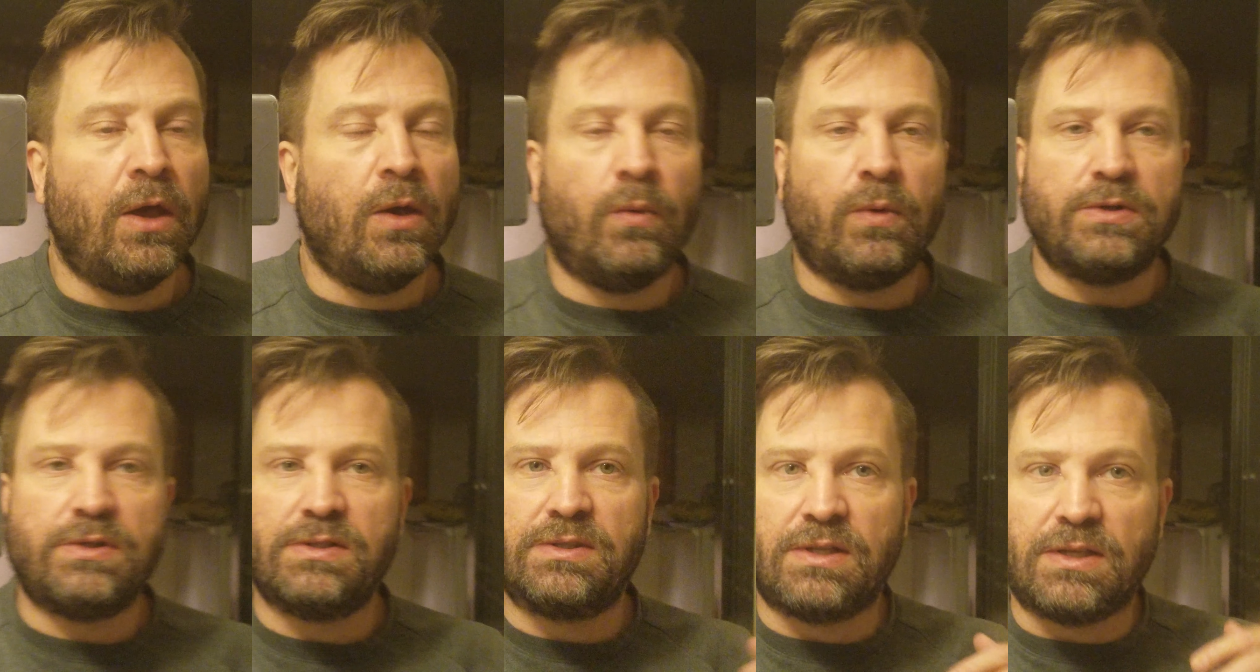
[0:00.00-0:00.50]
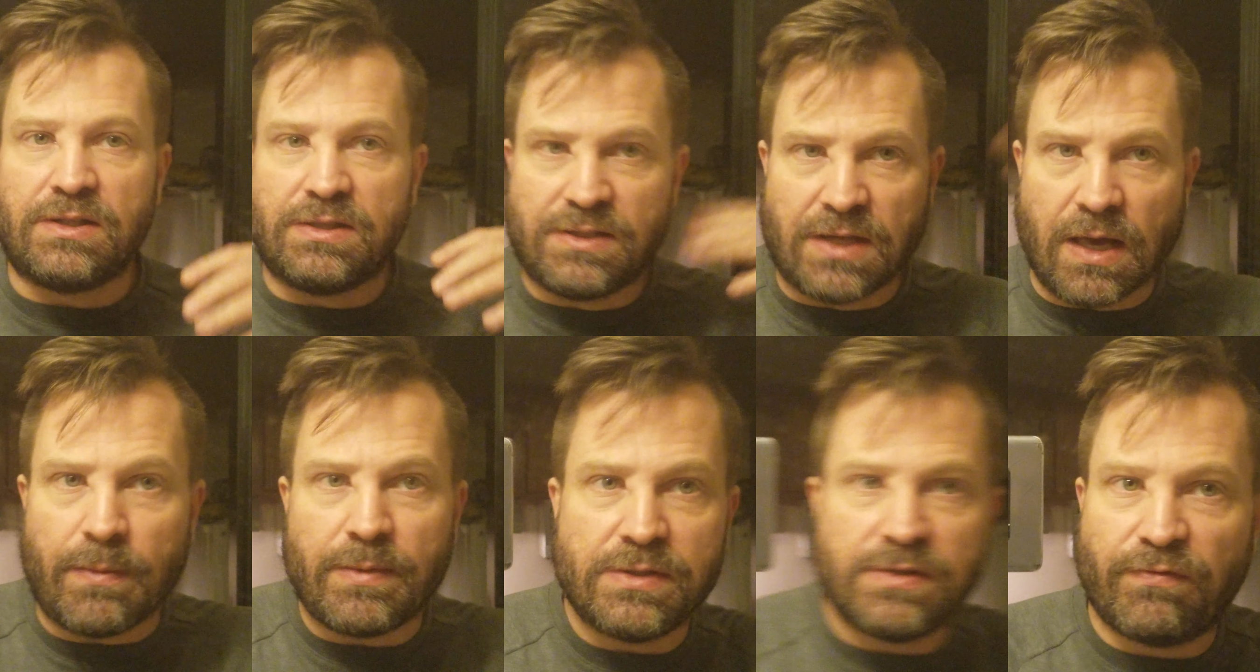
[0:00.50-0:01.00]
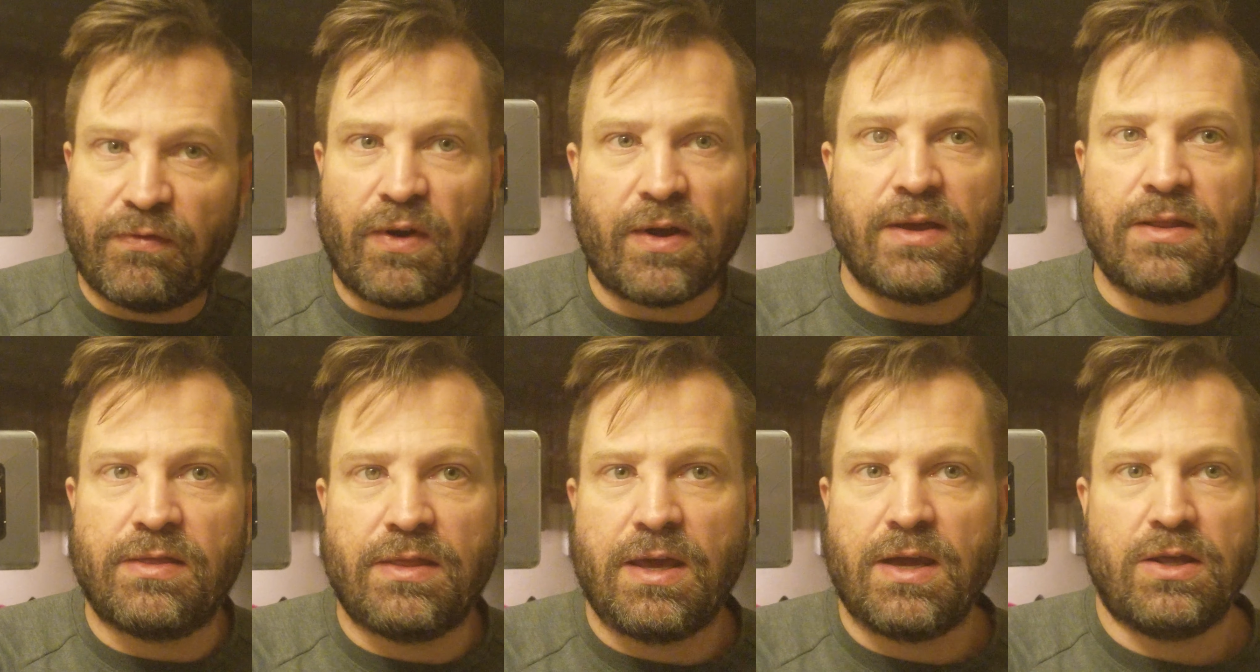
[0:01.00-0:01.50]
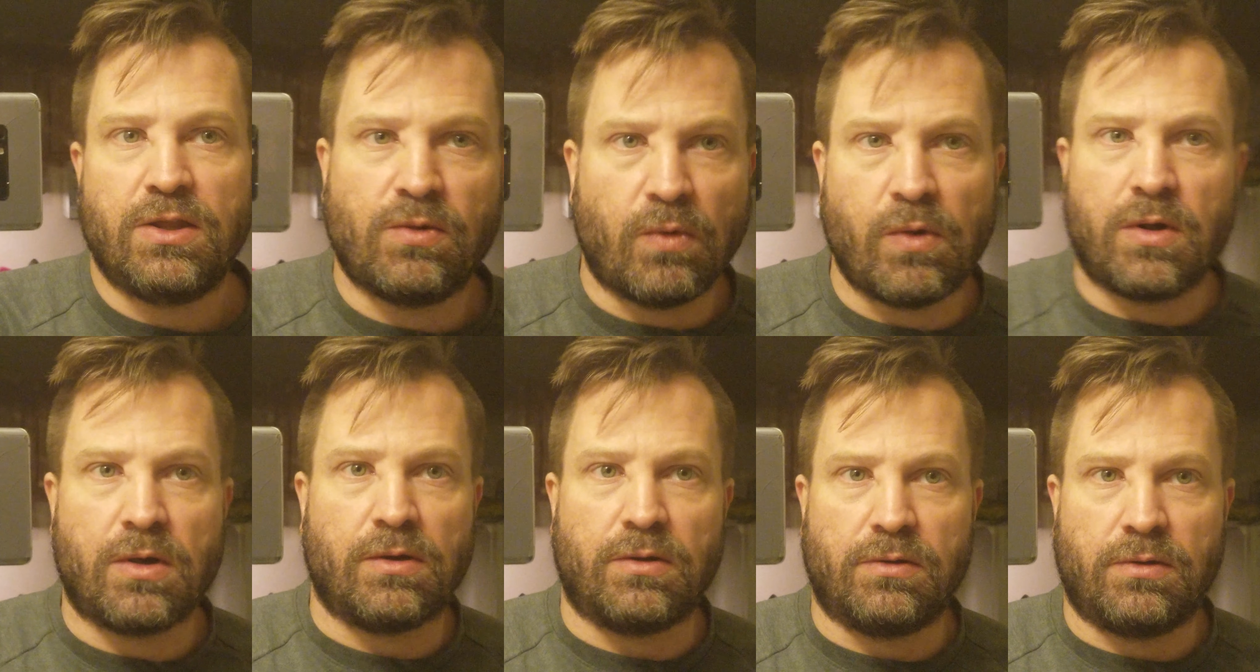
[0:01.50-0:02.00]
which is the dumbest fucking thing in the
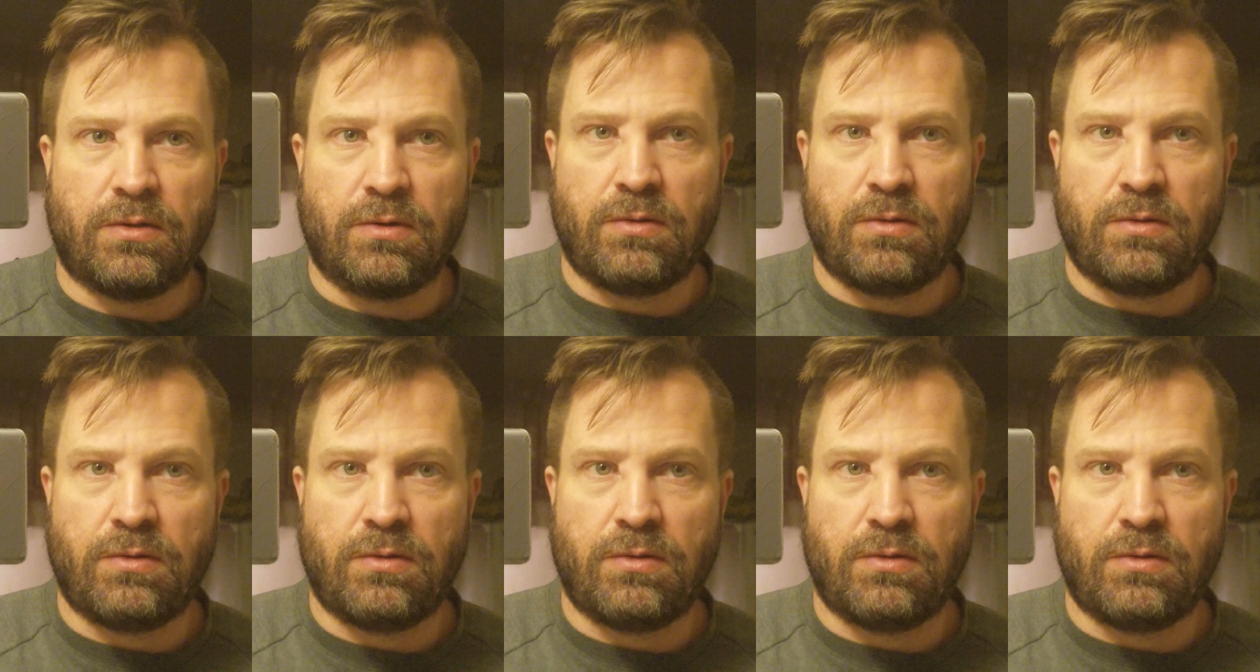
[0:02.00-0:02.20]
world.